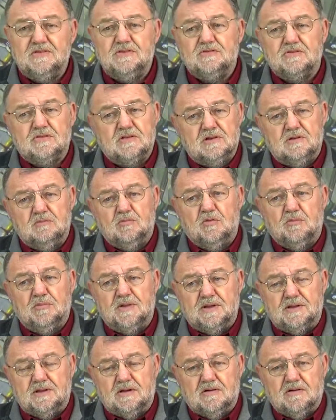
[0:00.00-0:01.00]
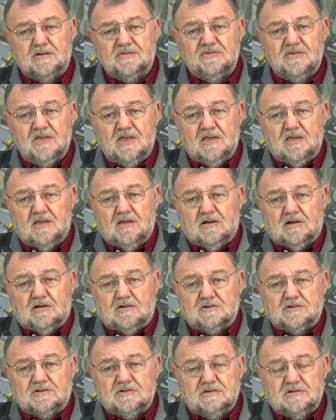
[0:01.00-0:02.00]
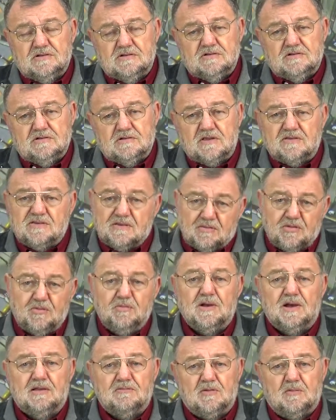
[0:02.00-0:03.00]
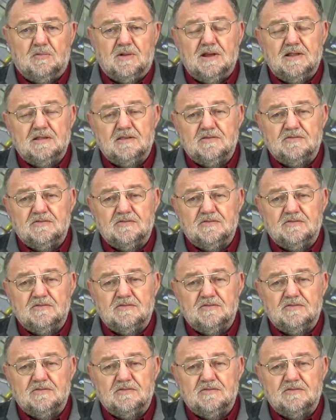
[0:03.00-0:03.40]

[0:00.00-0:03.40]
Or is it enough to just have a look at my working place?